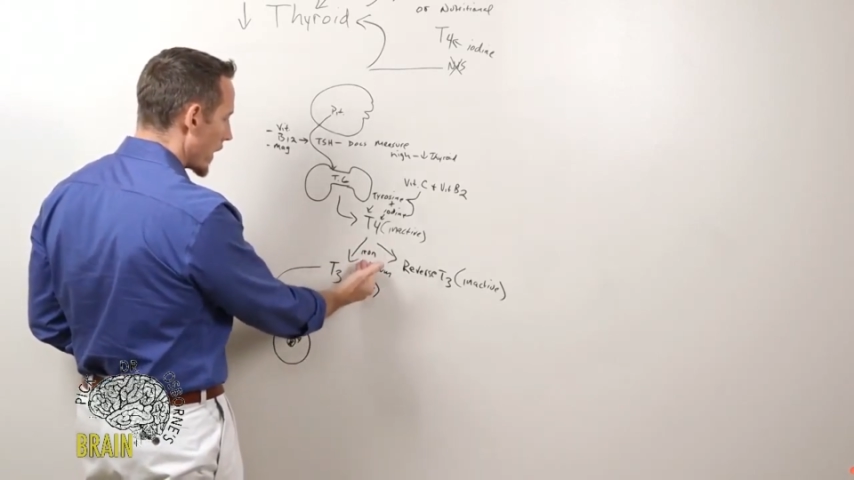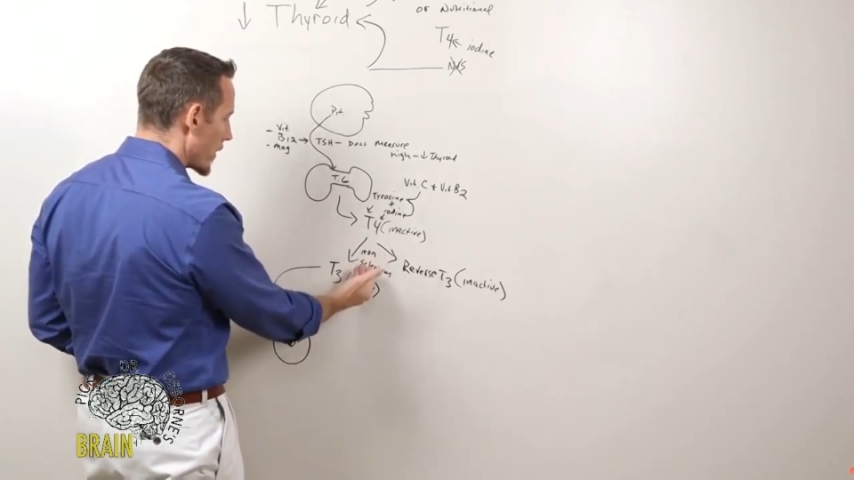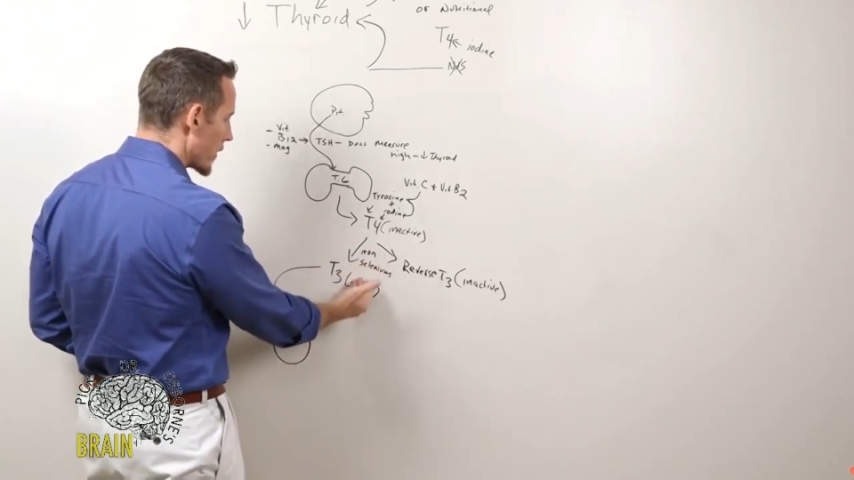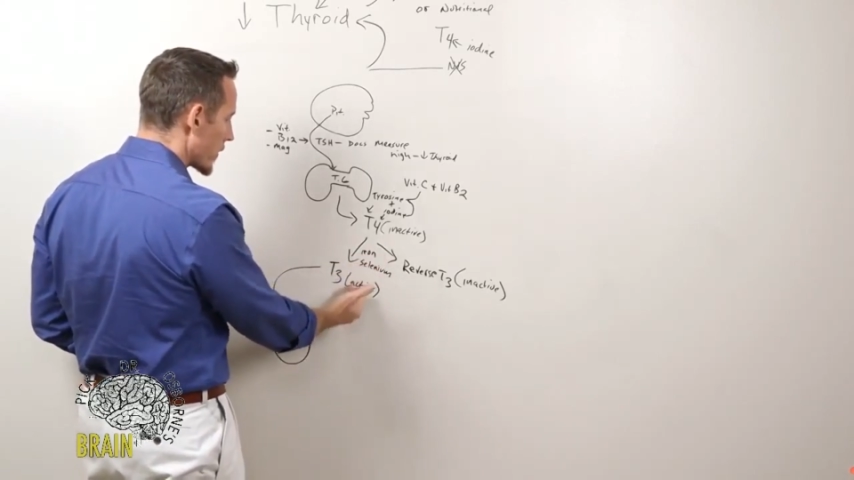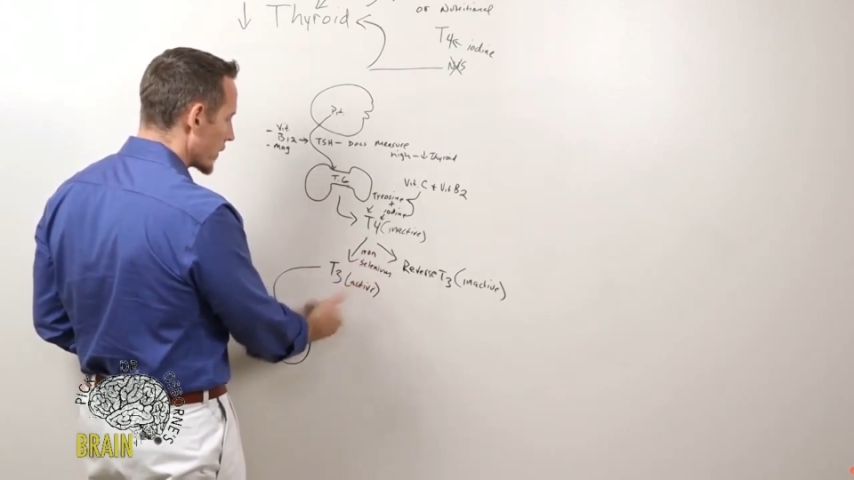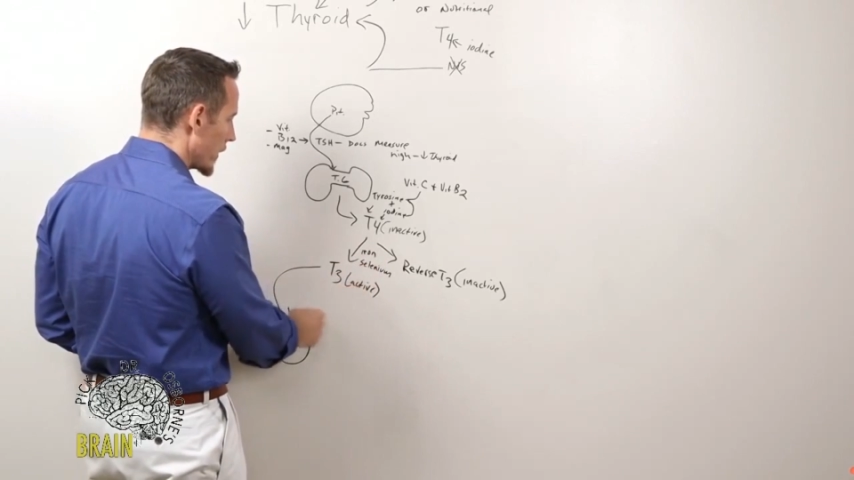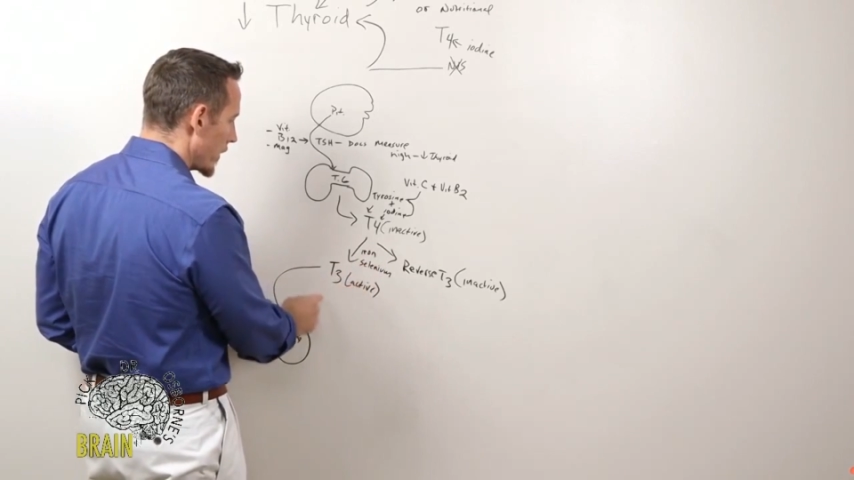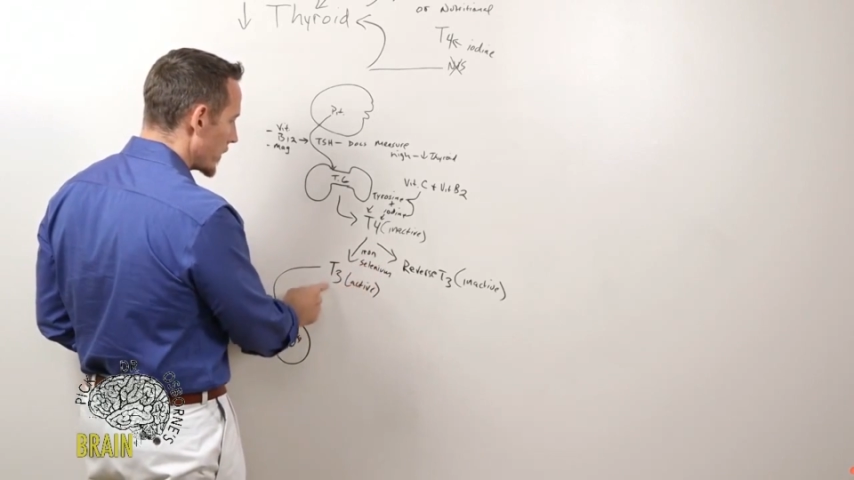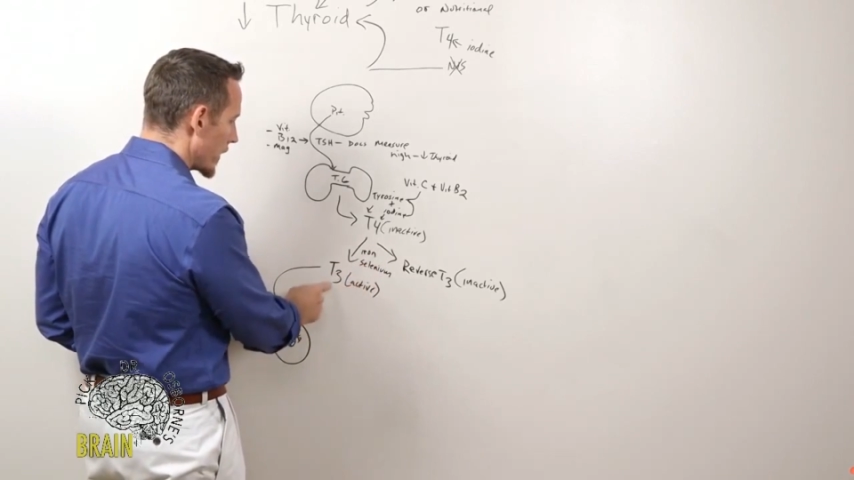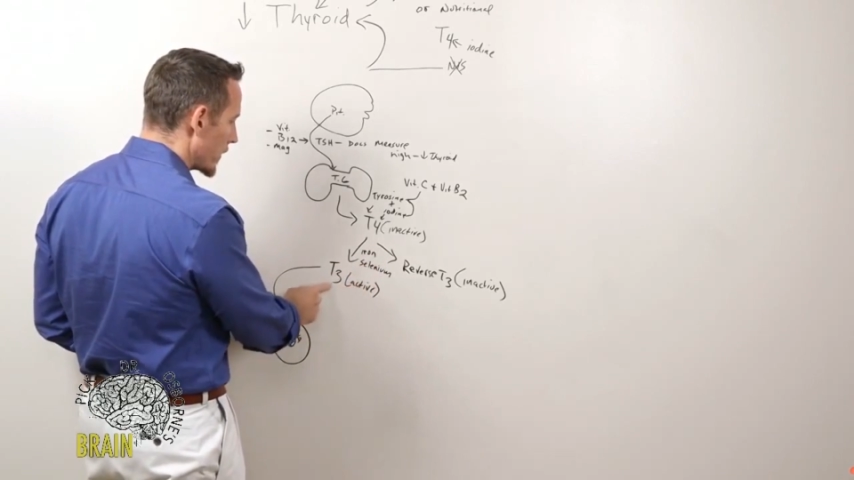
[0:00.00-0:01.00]
iron and
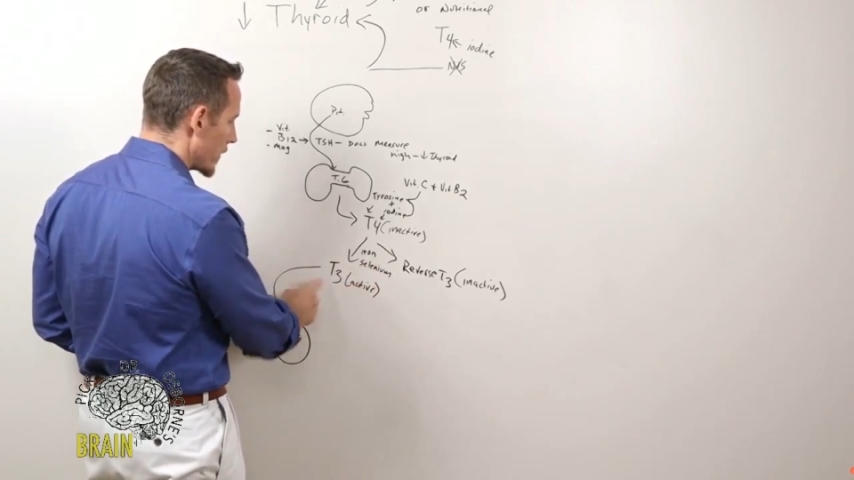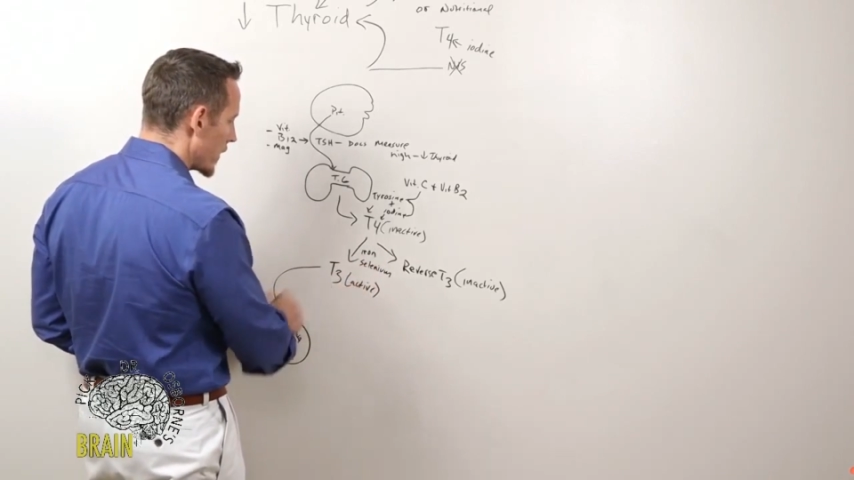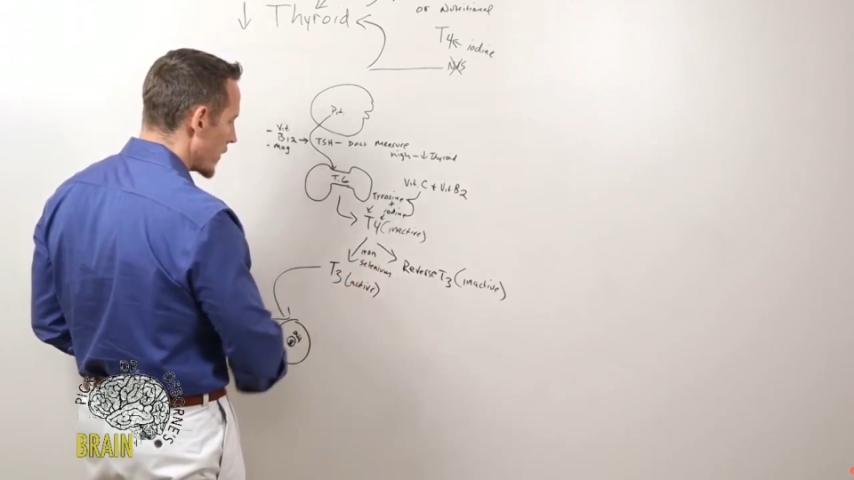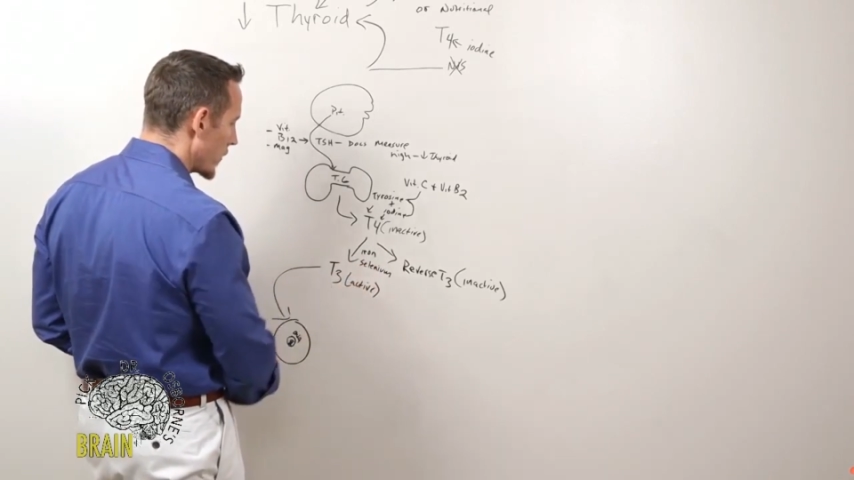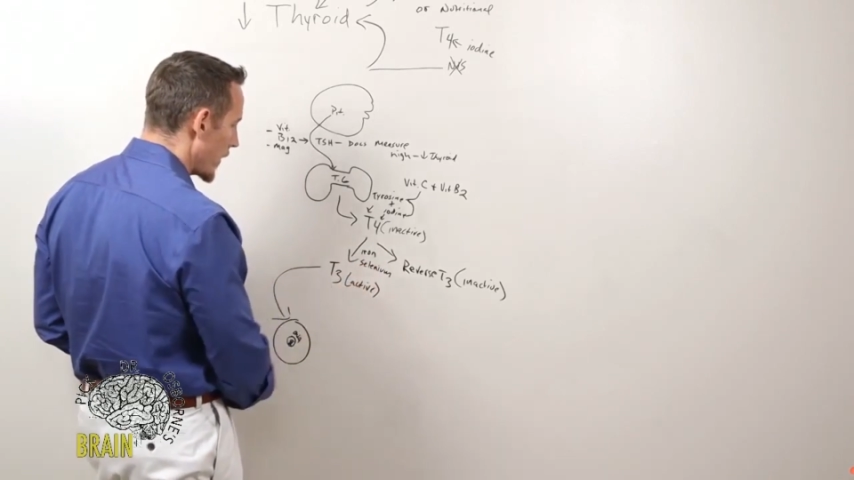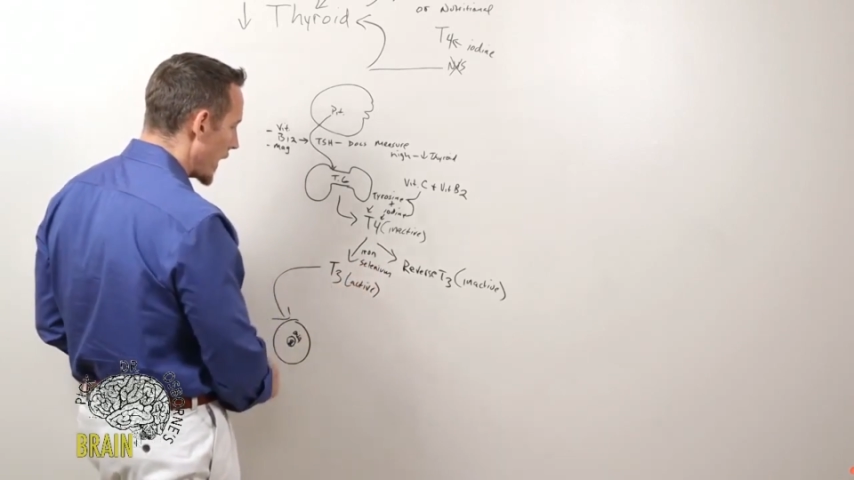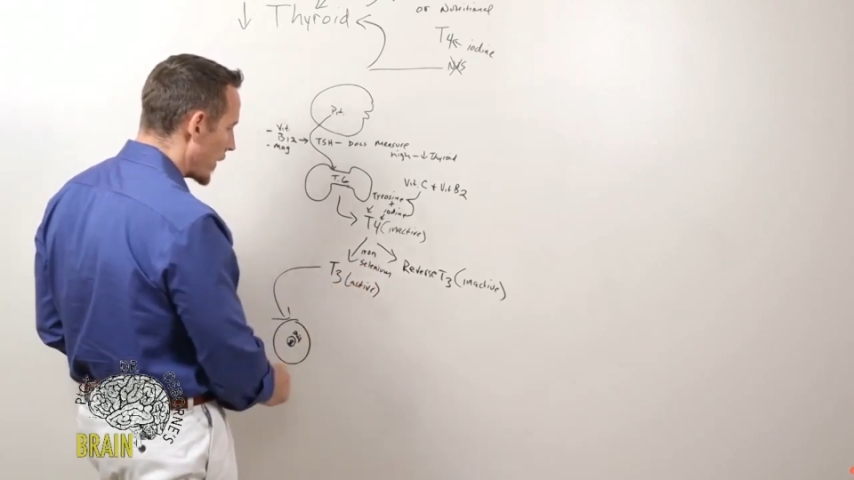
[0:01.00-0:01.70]
selenium, to get to T3.